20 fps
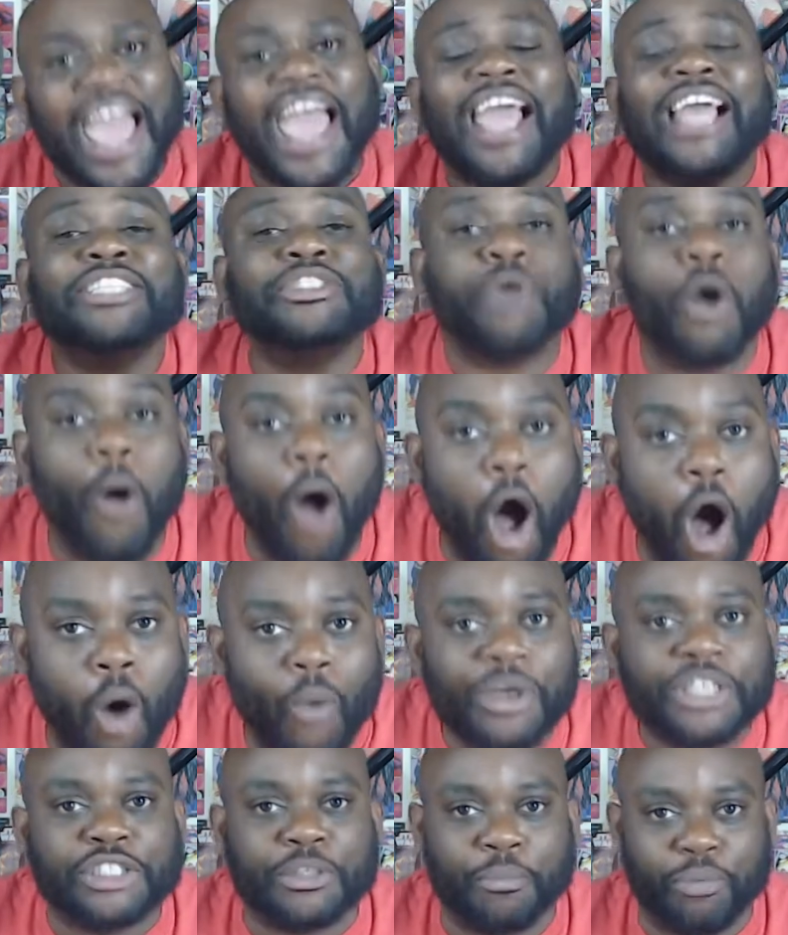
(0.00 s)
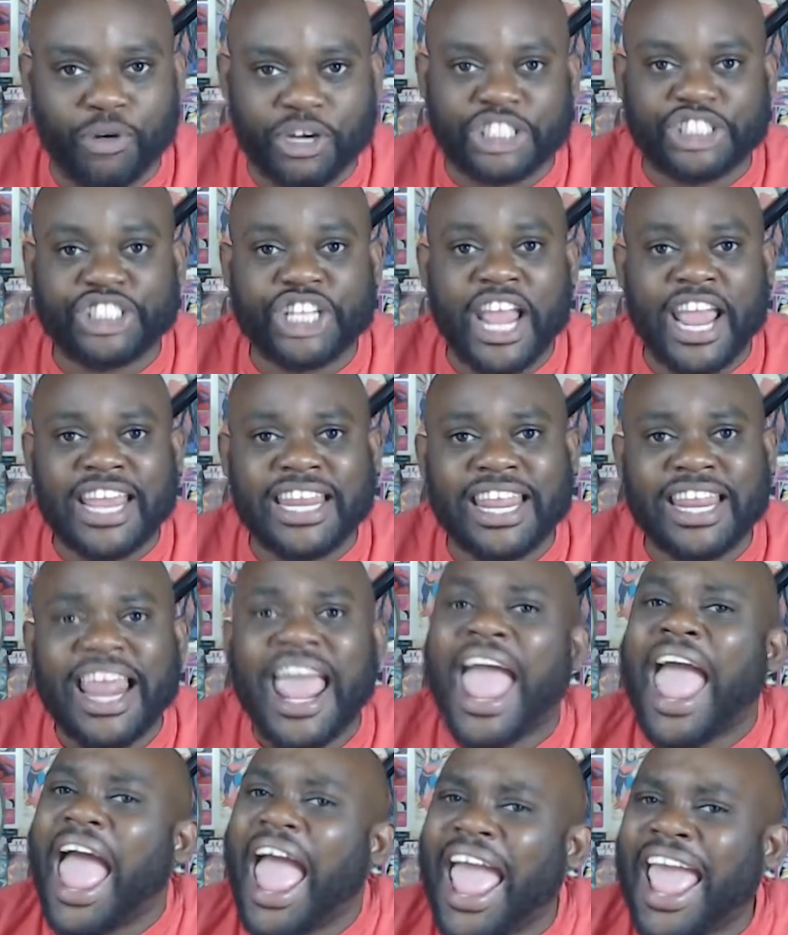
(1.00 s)
It's always appreciated.
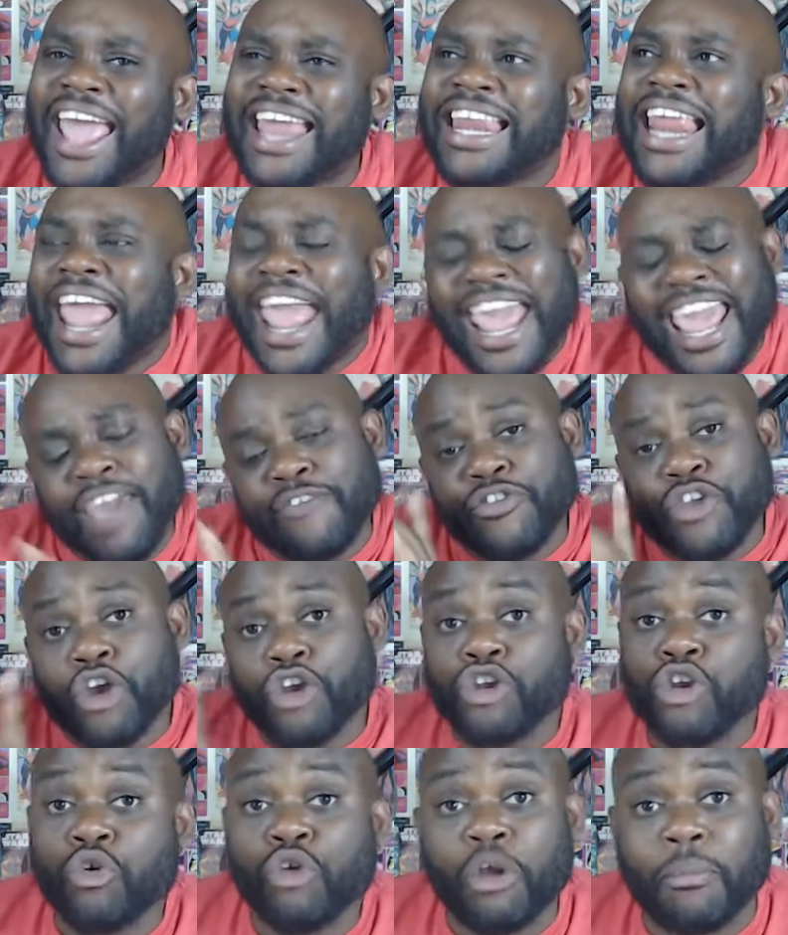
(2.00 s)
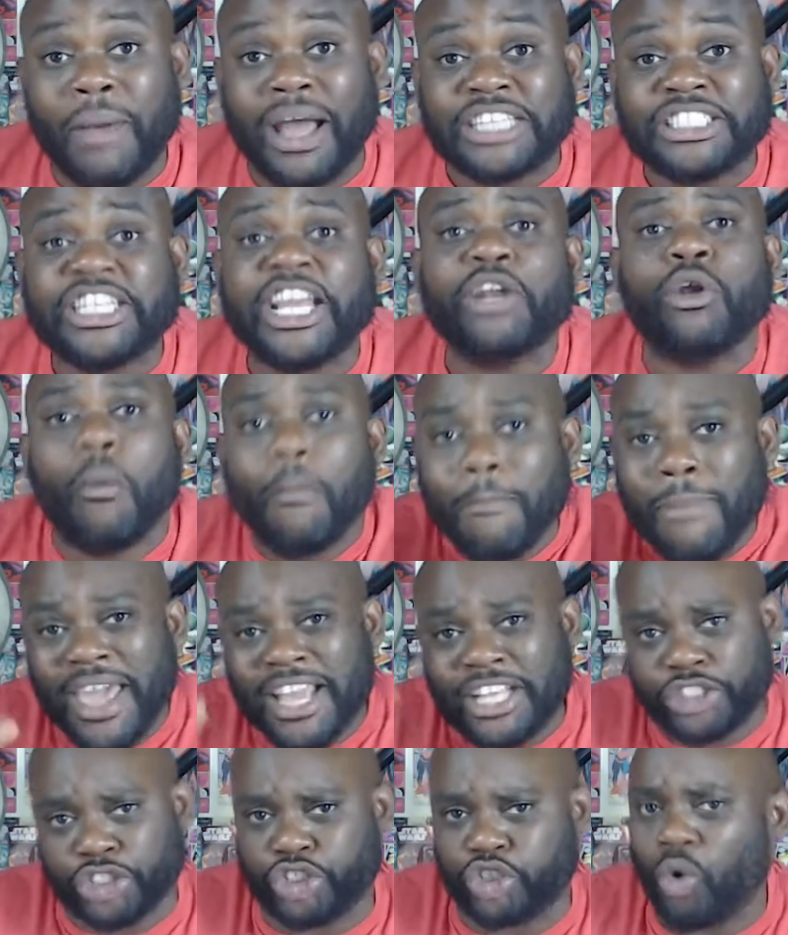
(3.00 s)
And if you're new to my channel, make
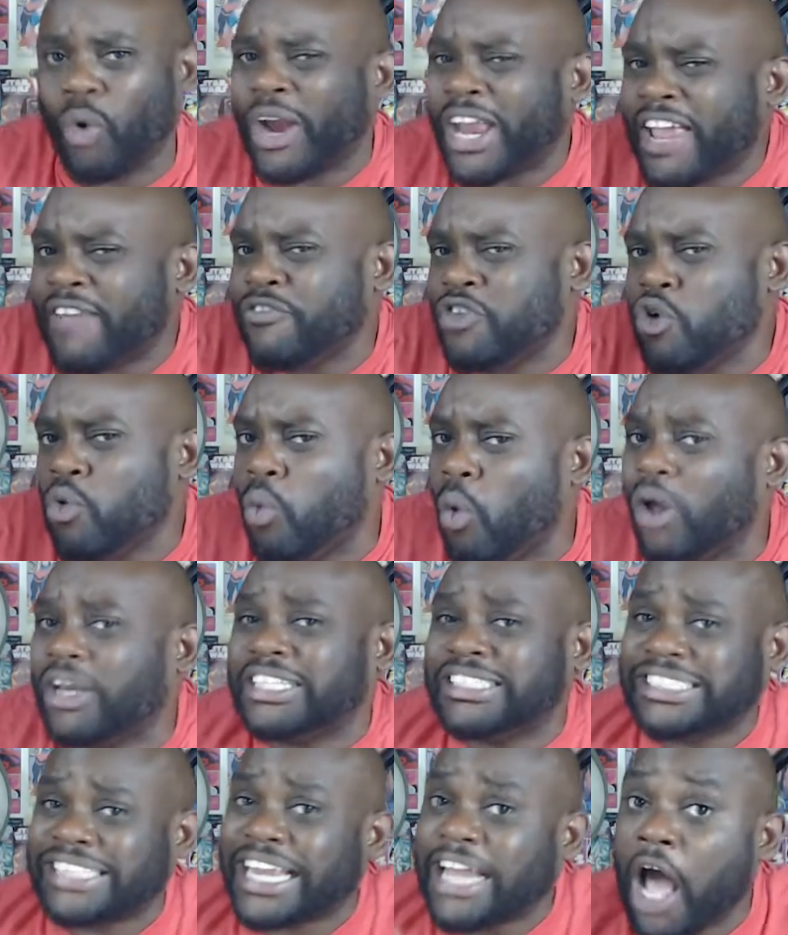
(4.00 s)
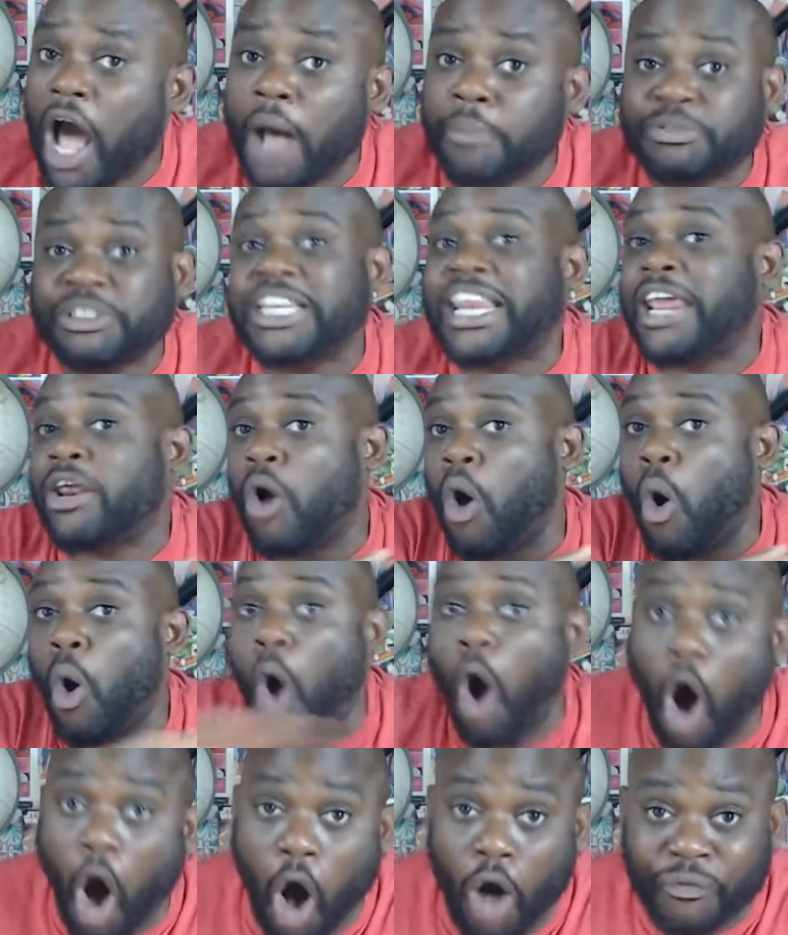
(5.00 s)
sure, if you want to stay up to date on
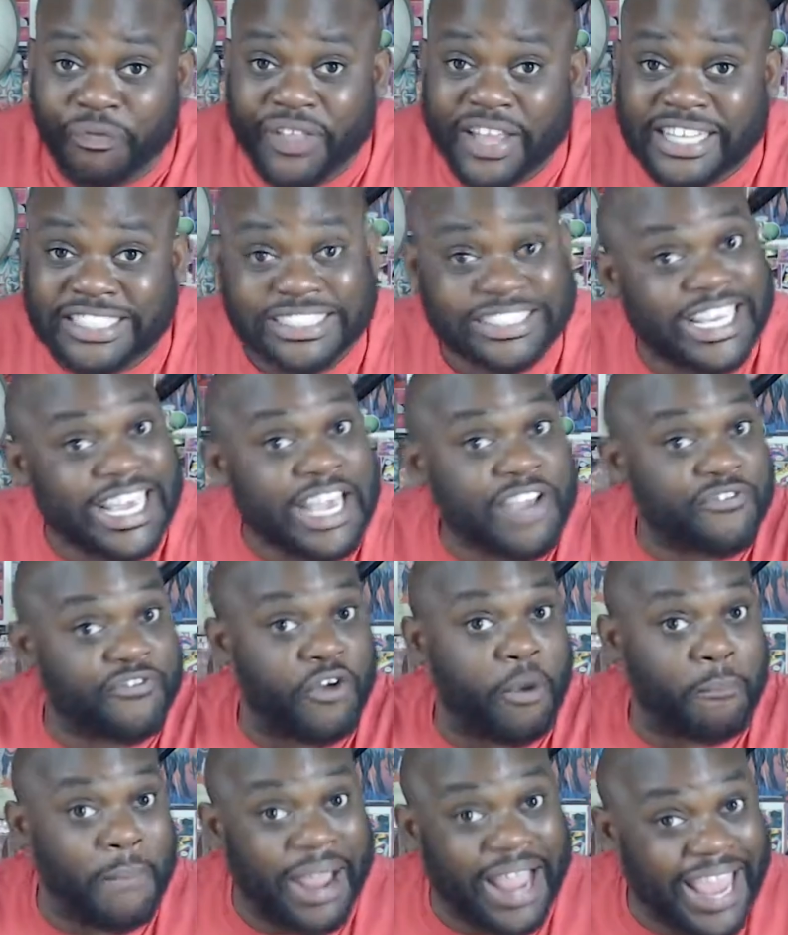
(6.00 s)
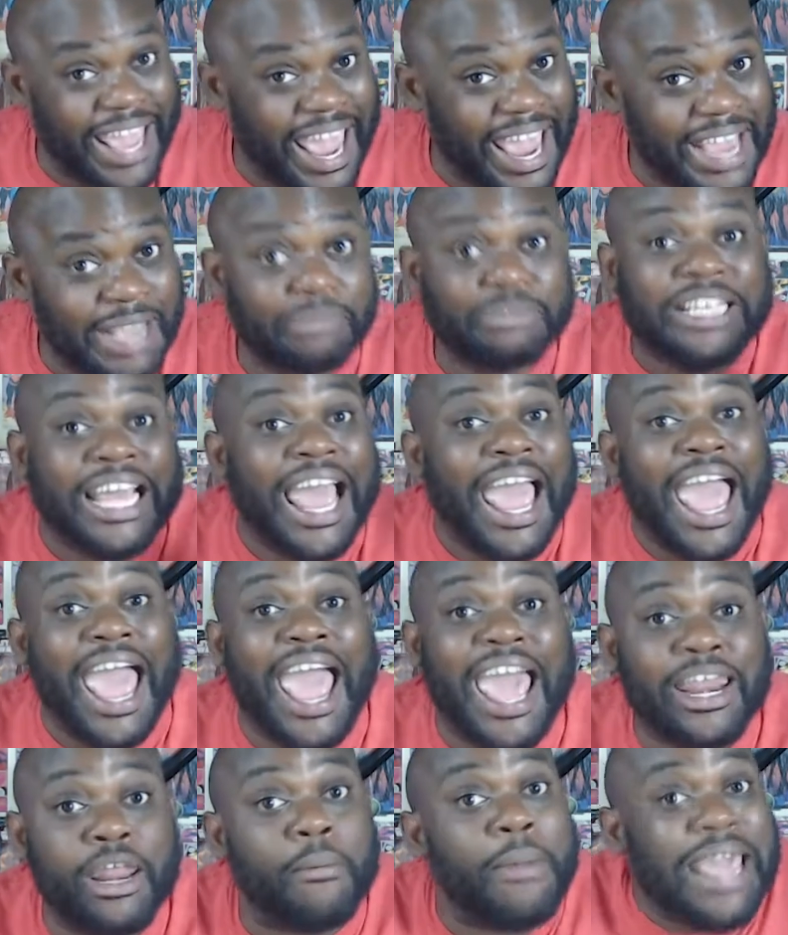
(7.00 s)
all things geek, from games,
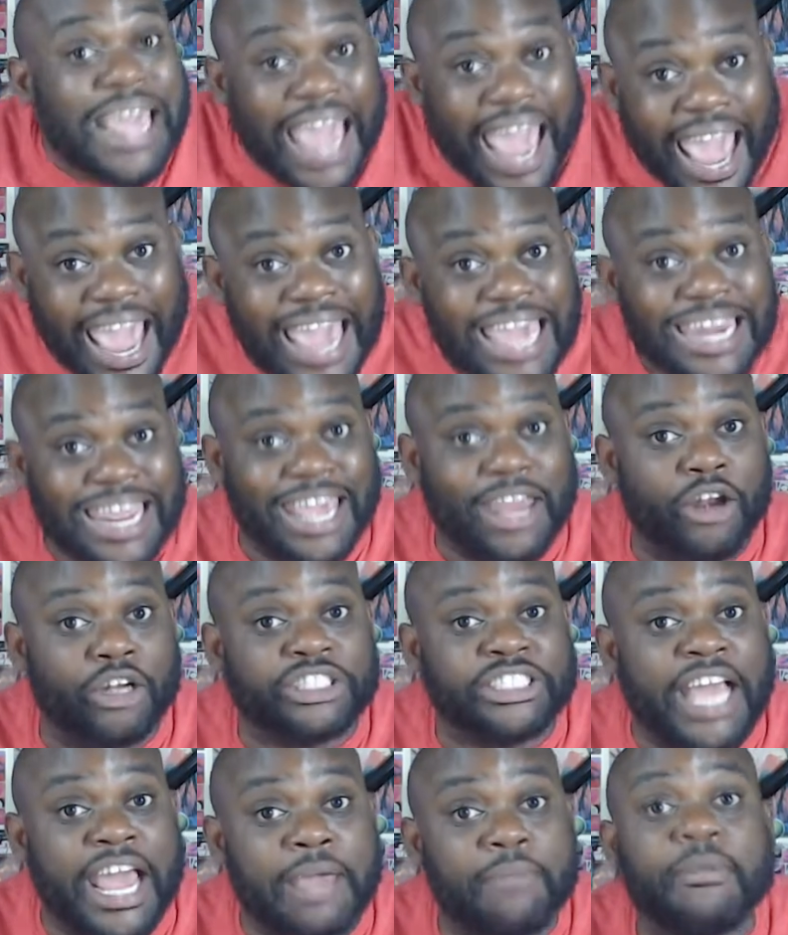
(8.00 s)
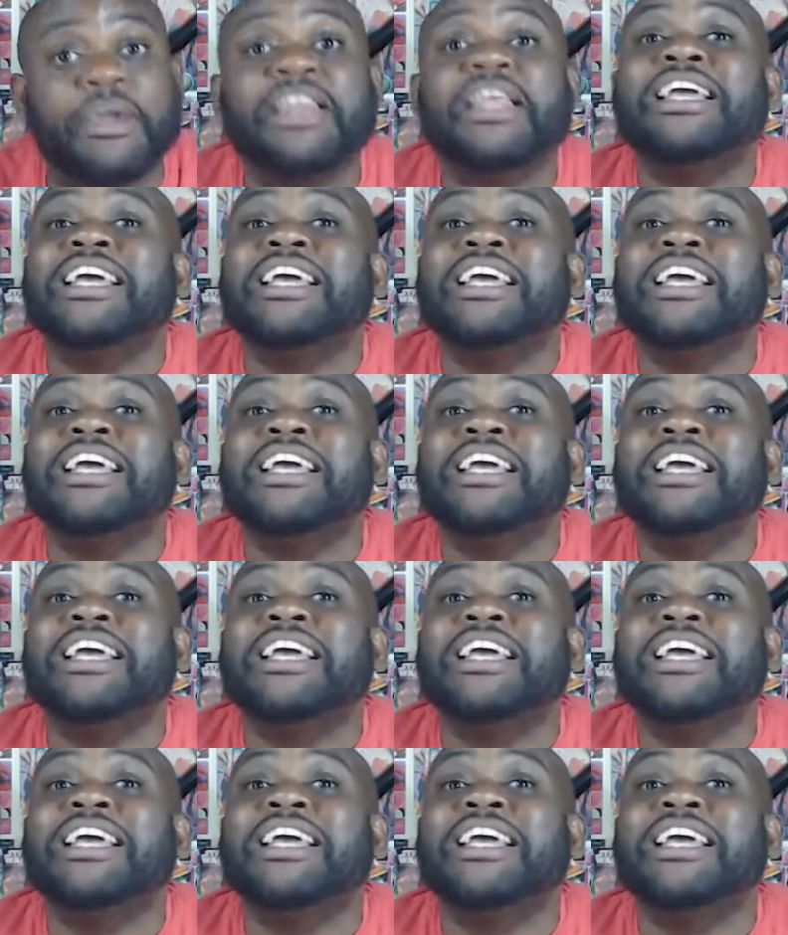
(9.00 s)
anime, and entertainment,